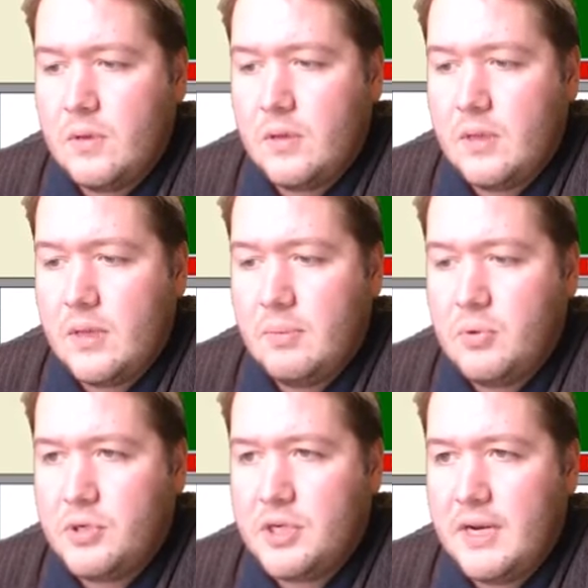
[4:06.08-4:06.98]
They
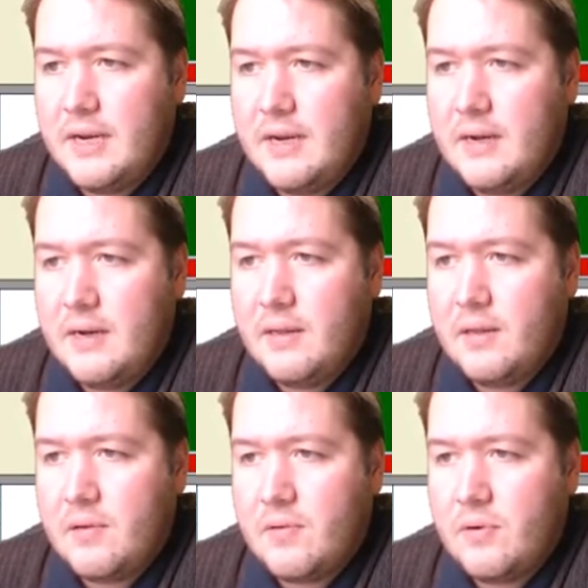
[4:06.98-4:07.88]
push a heart
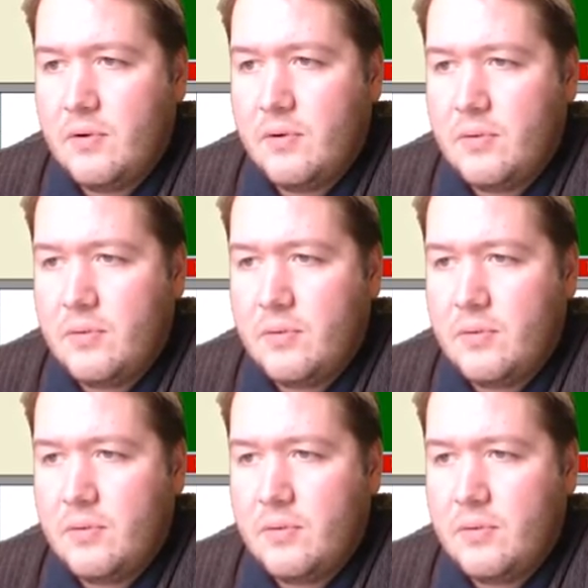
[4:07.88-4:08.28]
through.